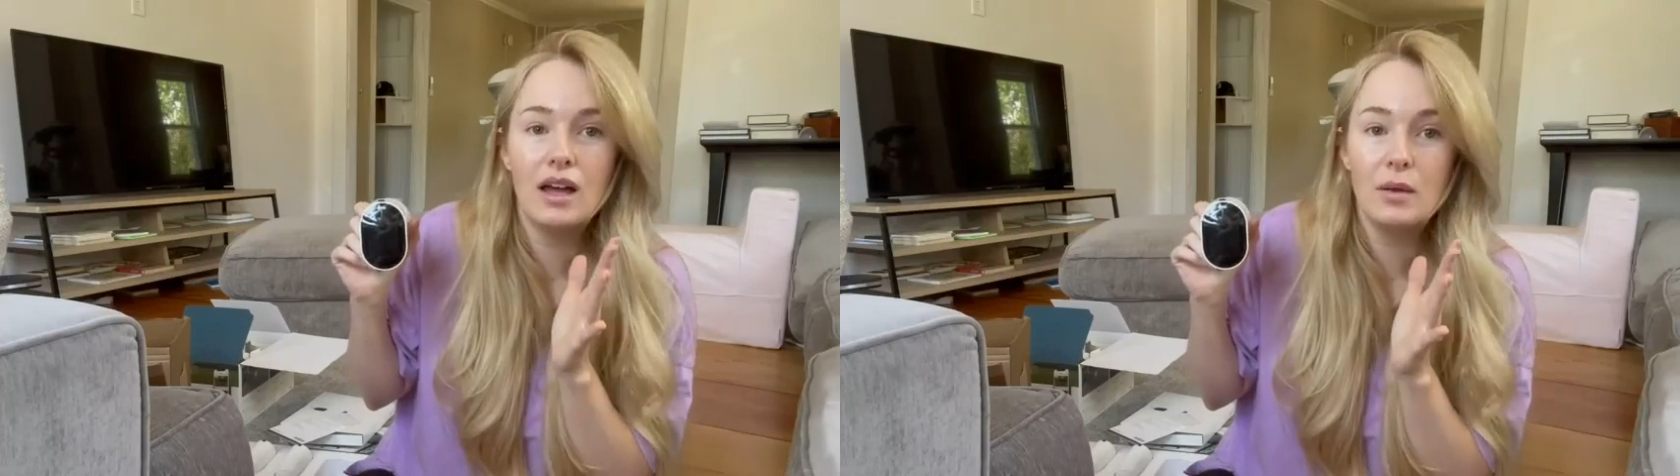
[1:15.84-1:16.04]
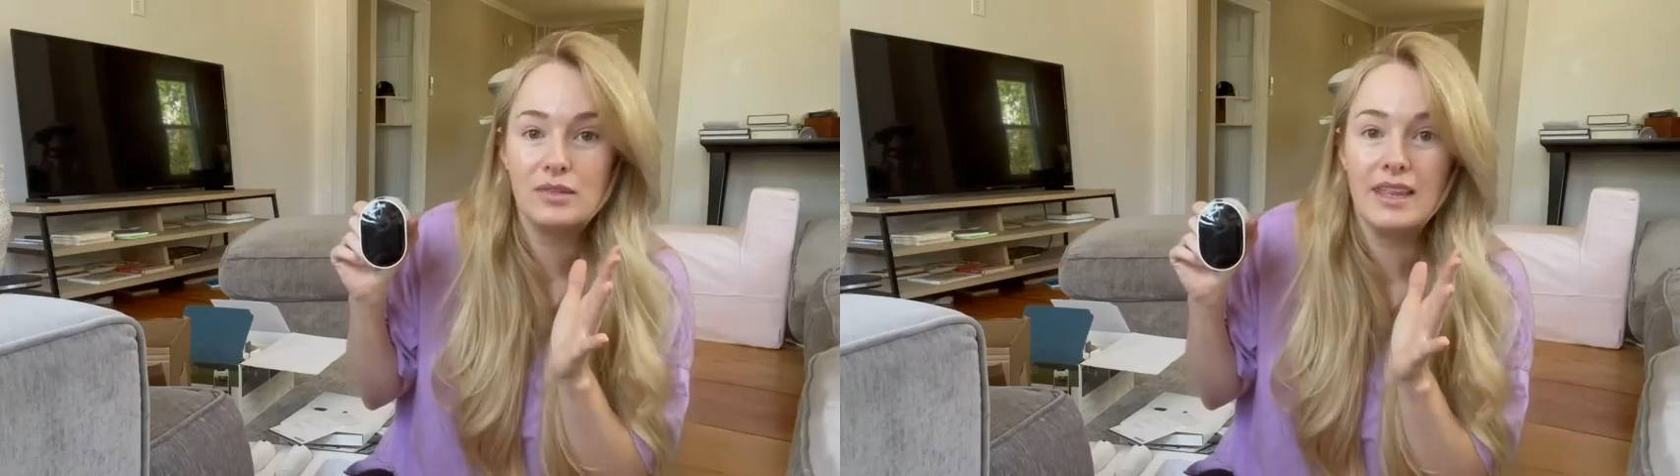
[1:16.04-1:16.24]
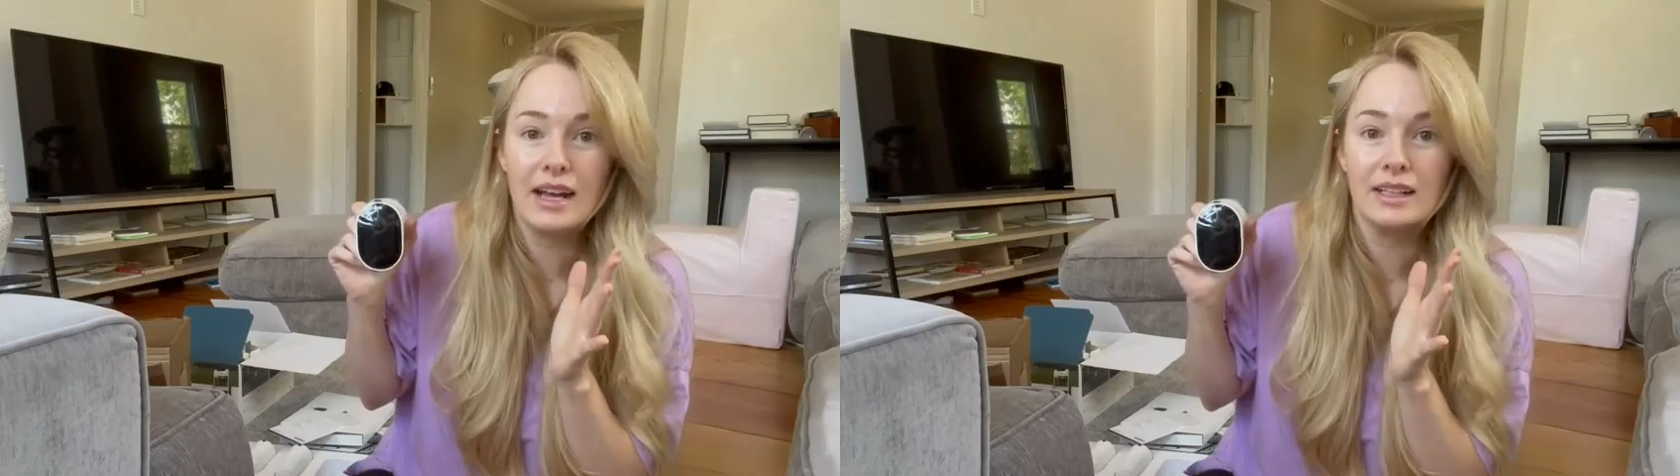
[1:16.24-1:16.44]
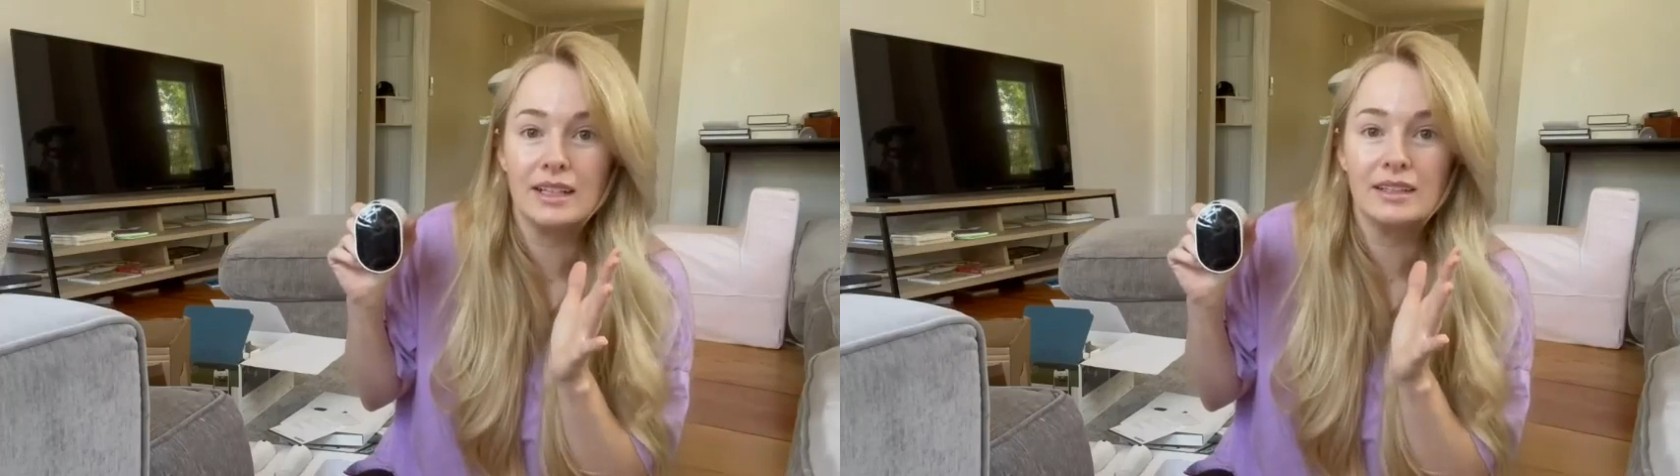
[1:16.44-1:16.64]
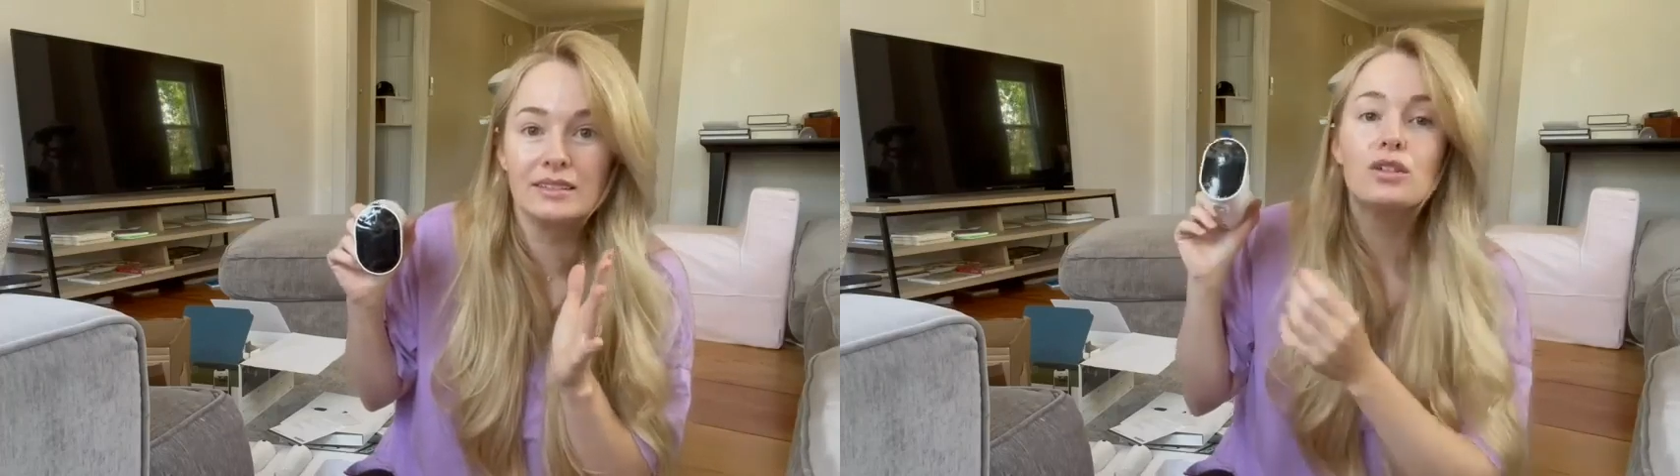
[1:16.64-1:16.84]
It was that
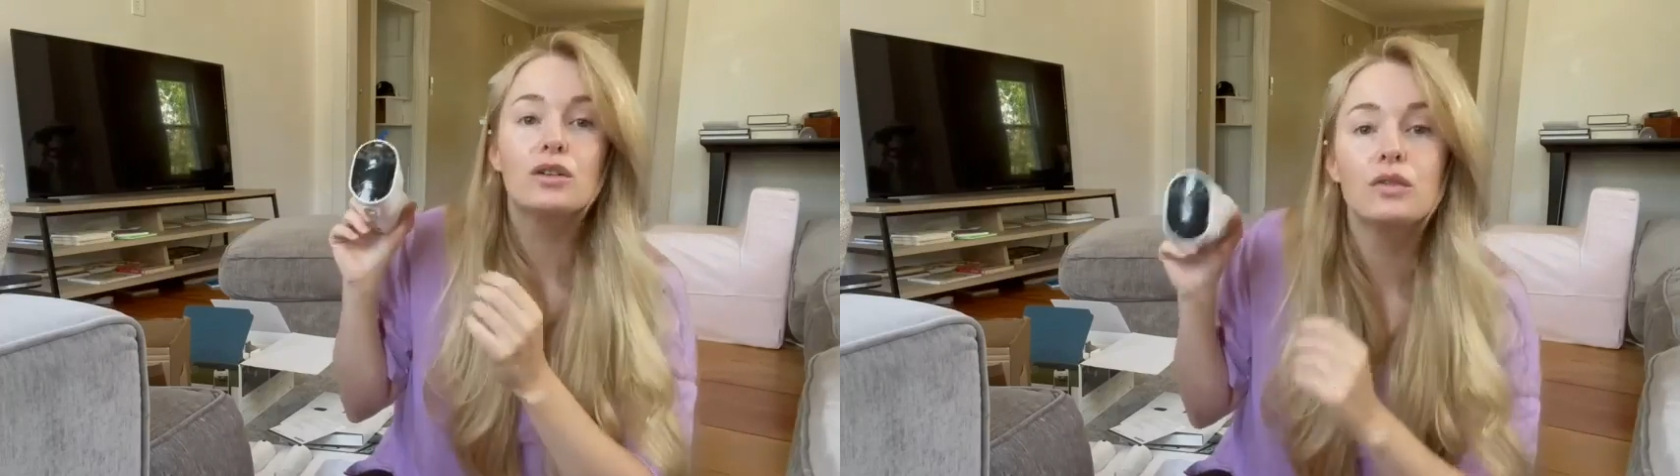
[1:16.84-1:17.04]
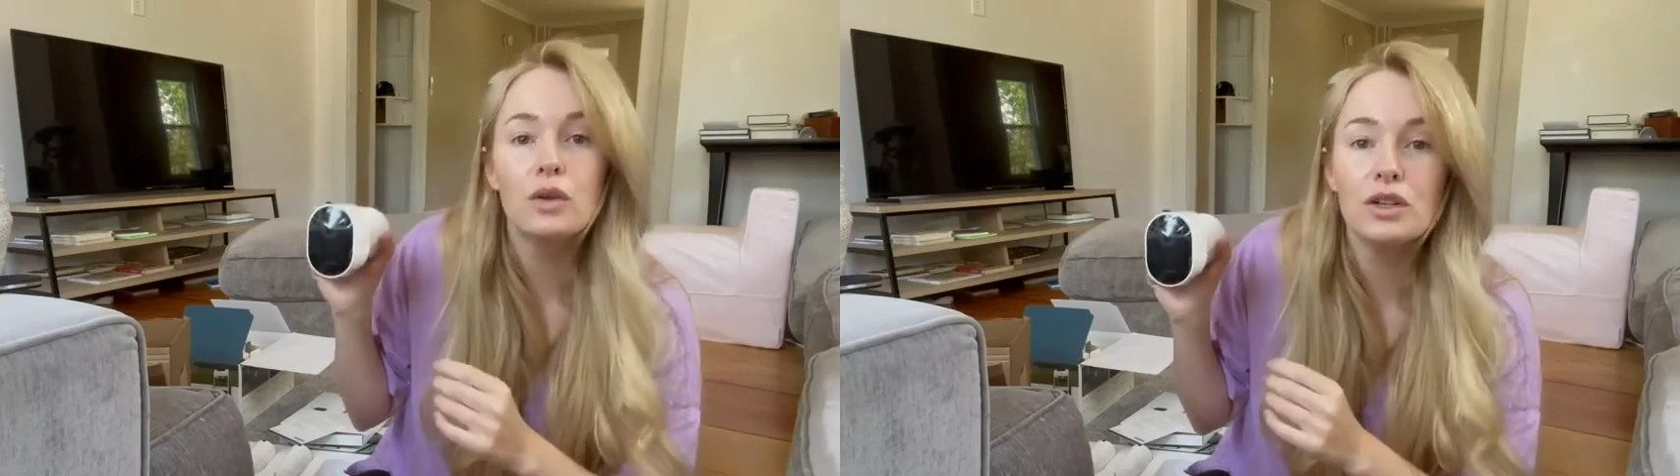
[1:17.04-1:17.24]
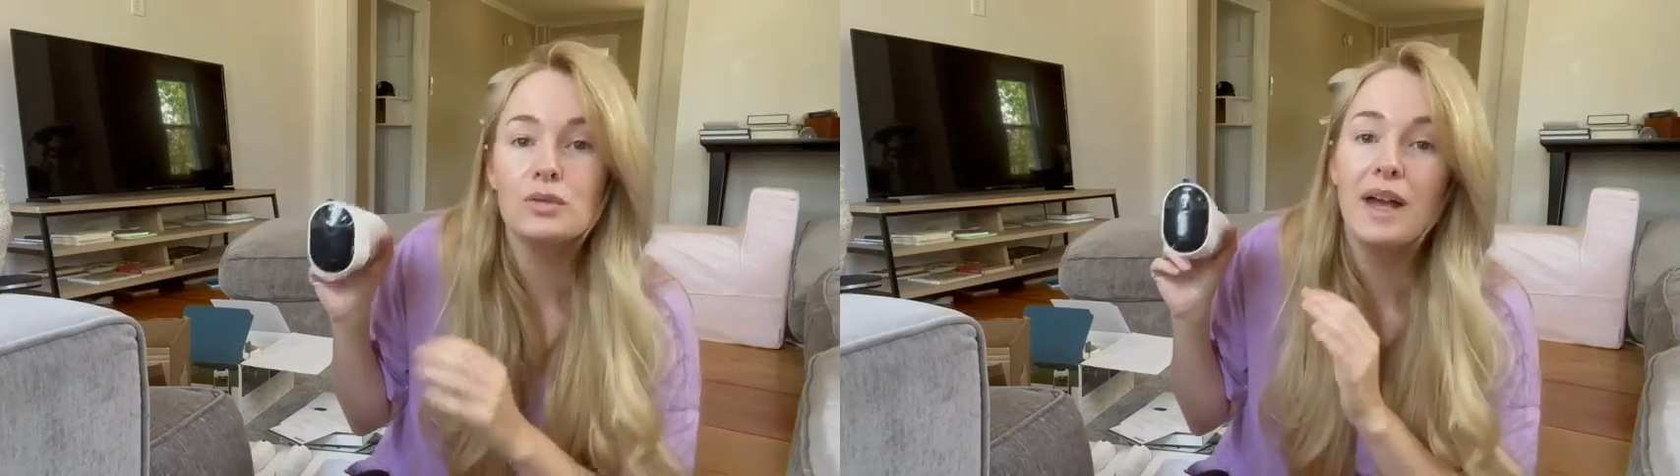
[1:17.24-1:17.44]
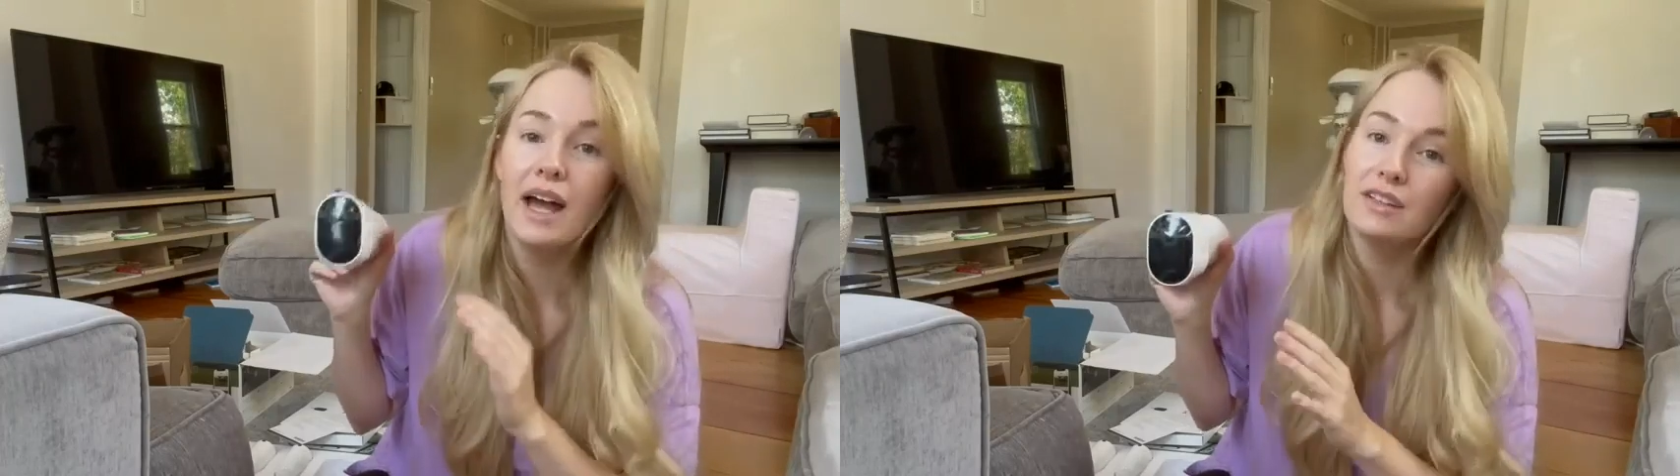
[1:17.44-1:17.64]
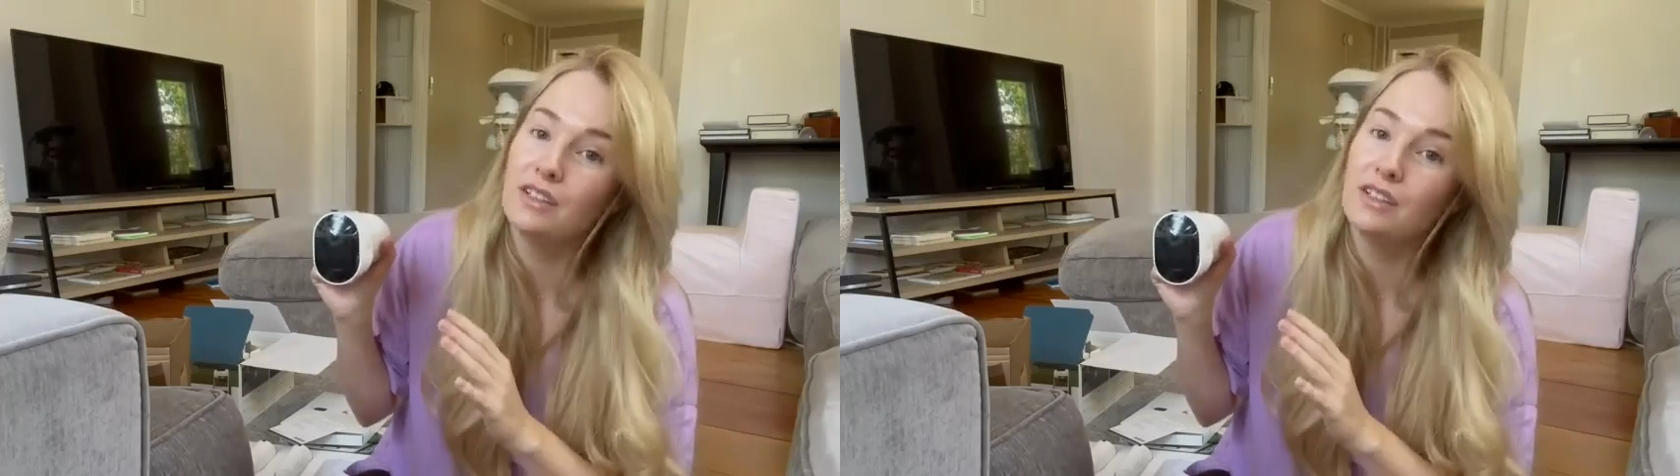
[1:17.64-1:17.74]
clear. So of course we had